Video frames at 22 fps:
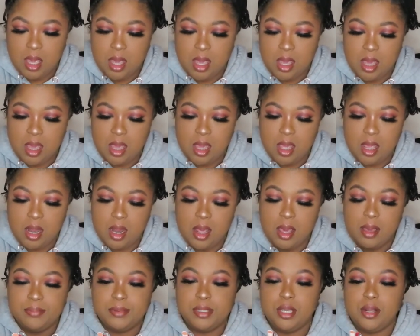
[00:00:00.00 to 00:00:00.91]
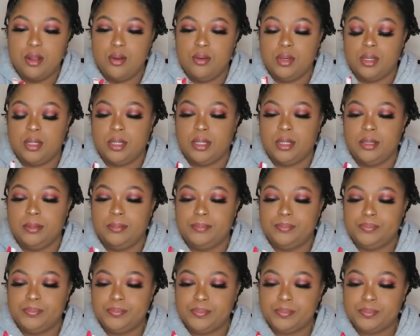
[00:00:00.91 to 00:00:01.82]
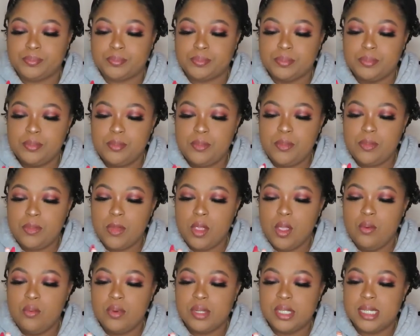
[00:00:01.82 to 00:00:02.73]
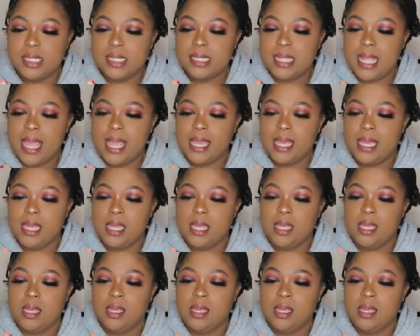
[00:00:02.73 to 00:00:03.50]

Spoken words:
in Up to No Good, which is like